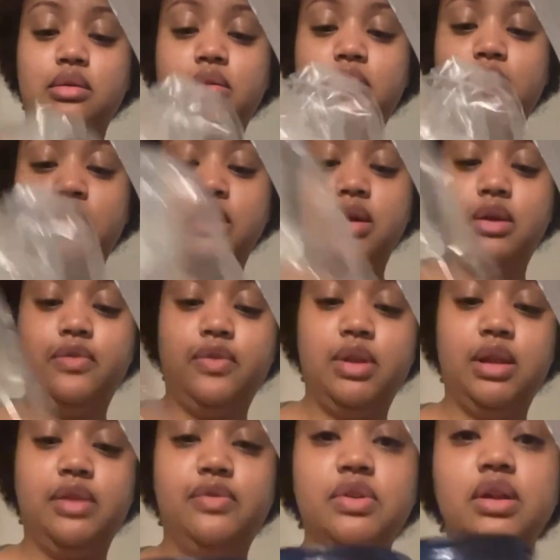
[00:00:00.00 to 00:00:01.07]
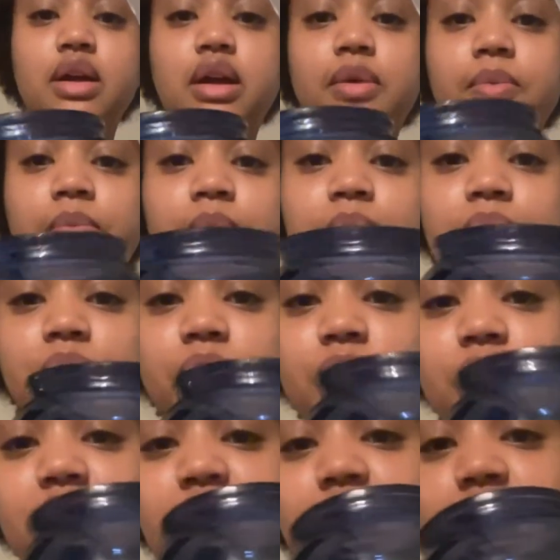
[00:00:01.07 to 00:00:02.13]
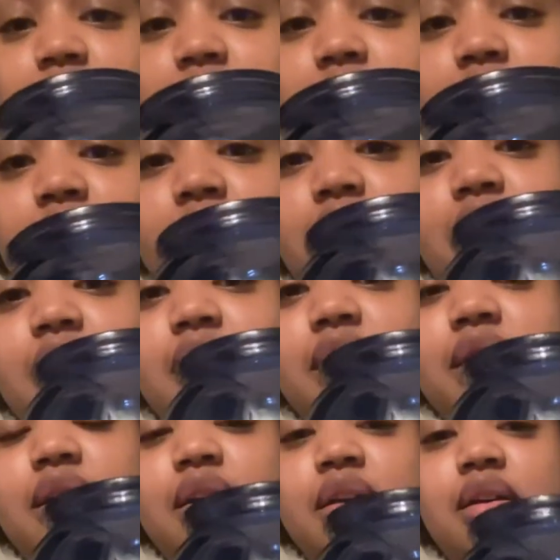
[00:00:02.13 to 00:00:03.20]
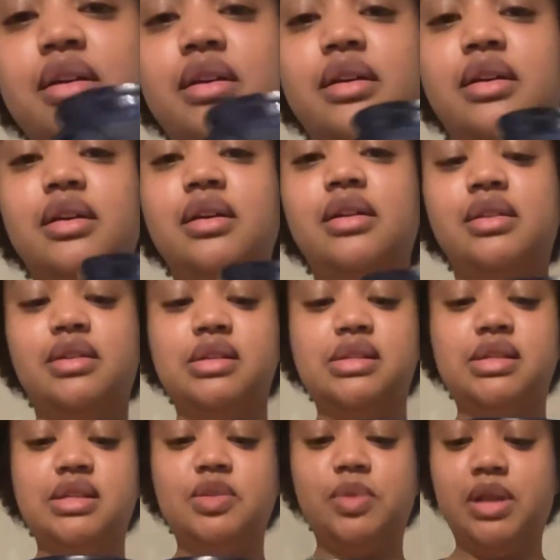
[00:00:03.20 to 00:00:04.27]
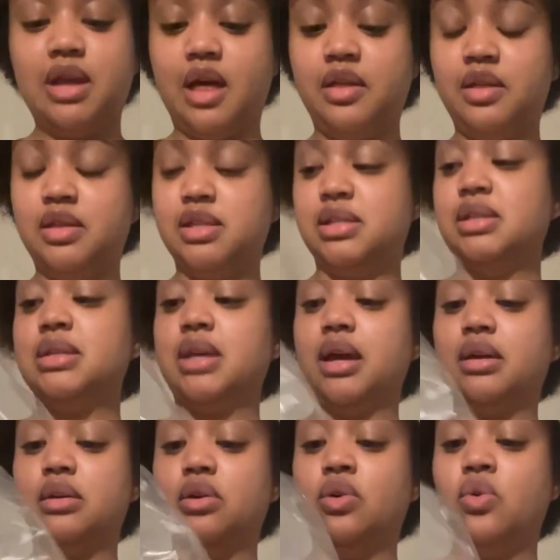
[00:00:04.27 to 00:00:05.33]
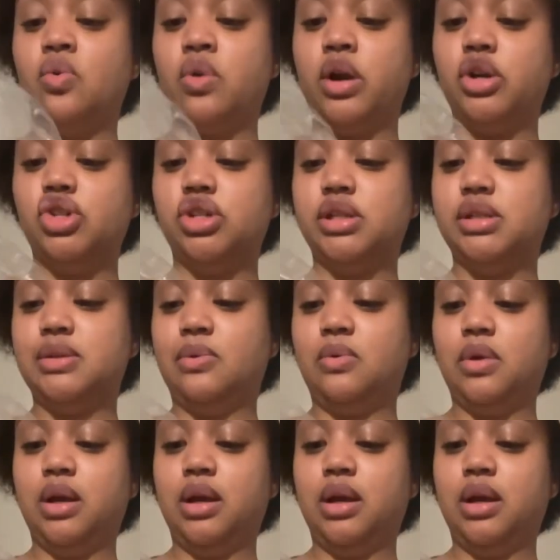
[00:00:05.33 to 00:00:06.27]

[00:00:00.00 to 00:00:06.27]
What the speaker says: Here, if I lift it up. Right there. This is really, I think this is like gorgeous on.